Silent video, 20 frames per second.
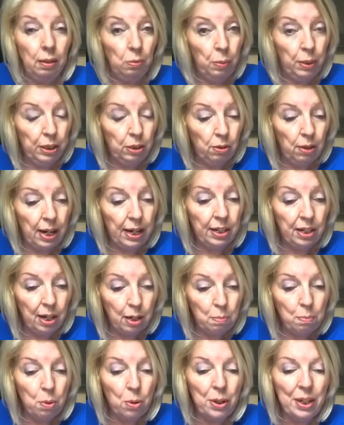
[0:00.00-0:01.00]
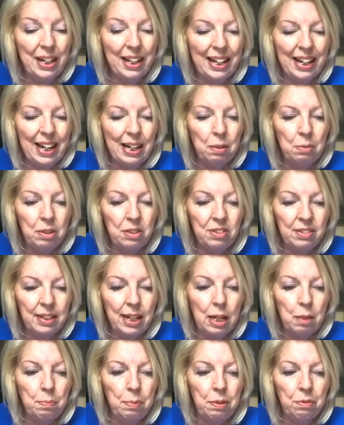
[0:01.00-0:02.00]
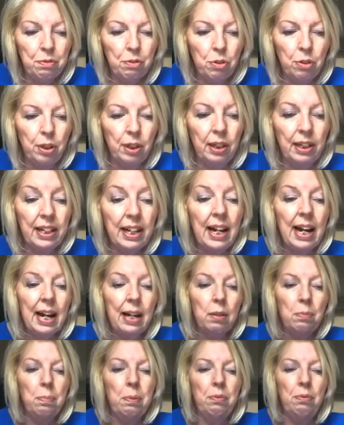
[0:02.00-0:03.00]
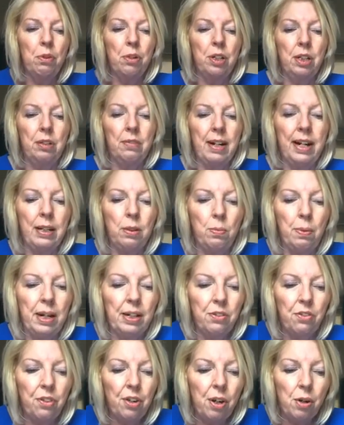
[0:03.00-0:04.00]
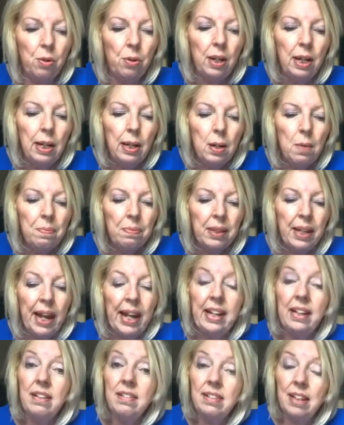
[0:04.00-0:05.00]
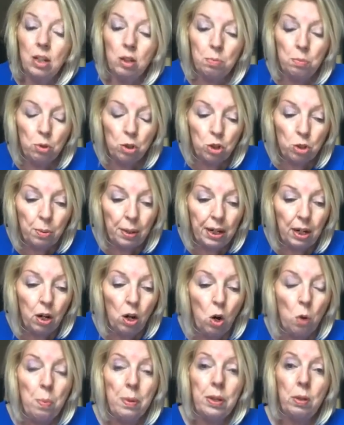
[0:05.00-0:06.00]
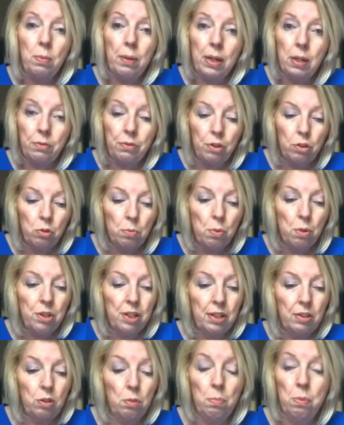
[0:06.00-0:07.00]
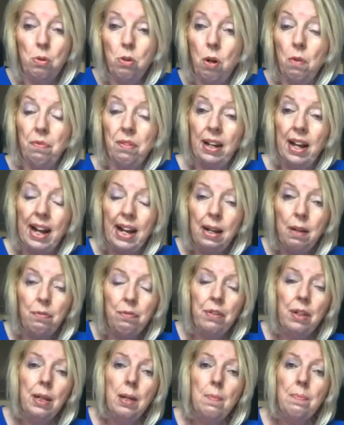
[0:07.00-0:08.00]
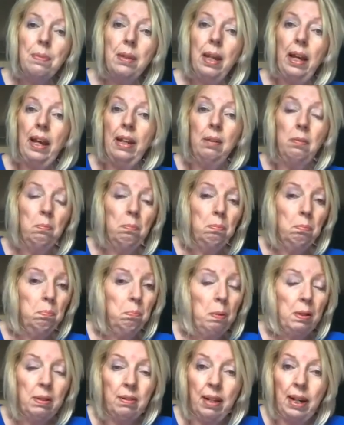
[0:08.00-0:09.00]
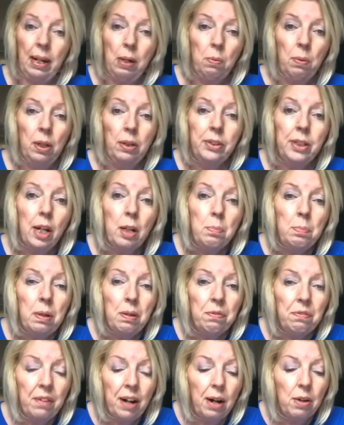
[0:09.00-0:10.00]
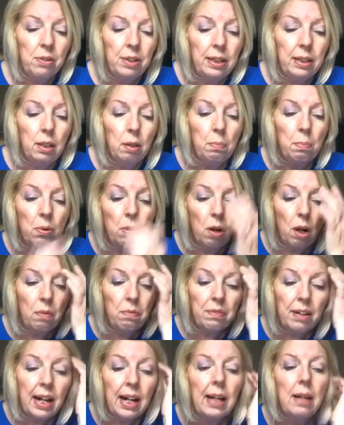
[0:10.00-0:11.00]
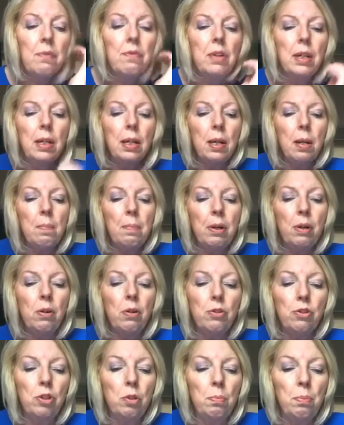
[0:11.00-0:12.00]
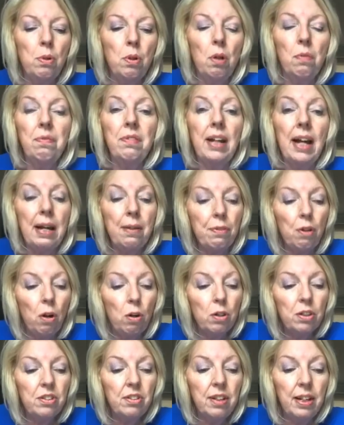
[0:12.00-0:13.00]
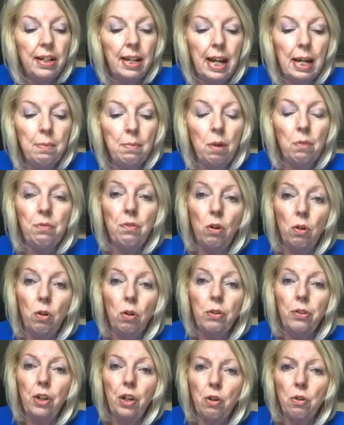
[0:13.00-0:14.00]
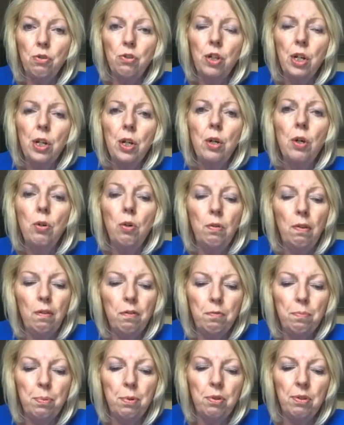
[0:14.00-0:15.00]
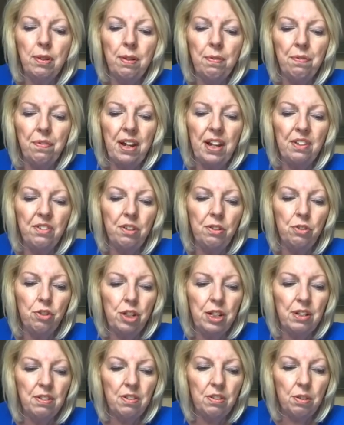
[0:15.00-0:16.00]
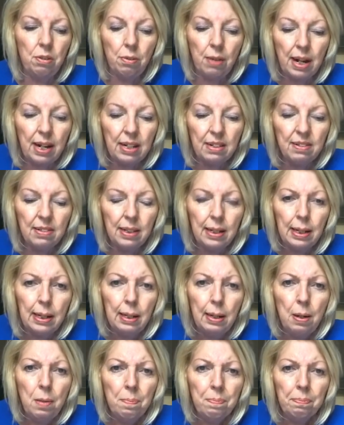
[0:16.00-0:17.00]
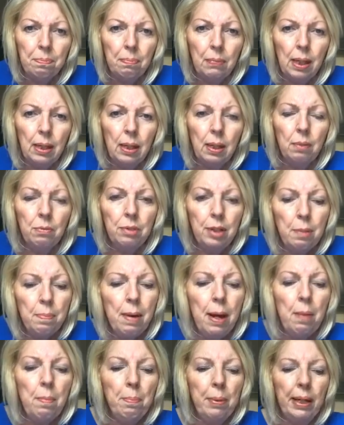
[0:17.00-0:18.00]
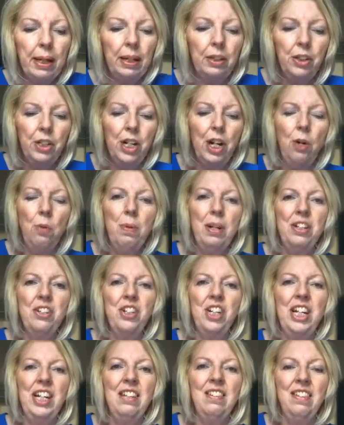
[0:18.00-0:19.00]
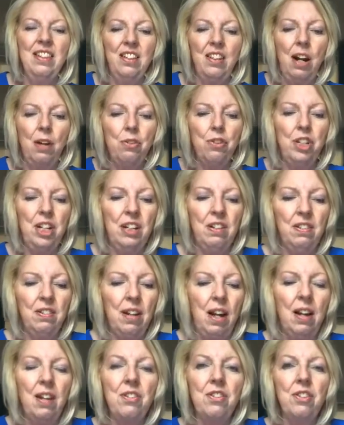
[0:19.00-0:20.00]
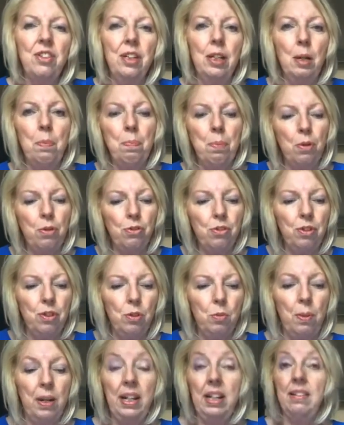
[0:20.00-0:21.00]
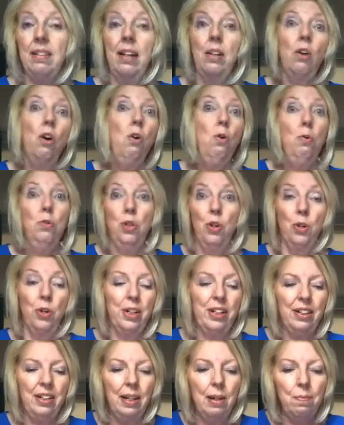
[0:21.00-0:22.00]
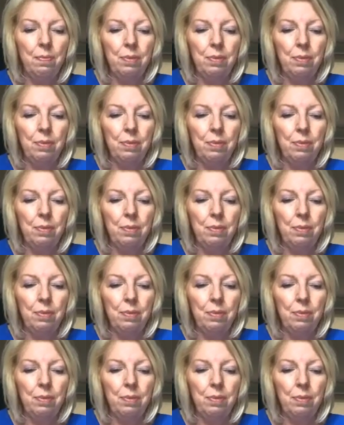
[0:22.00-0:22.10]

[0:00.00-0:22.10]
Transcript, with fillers: when you are not born again, stand before God, before the great white throne. And it says books were opened, and one of those books is the book of life, and but they will not be found in the book of life, because the book of life holds the name of all those who have put their faith in Jesus Christ. Remember, you know, when Jesus, how Jesus answered the apostles when he said, Oh Lord,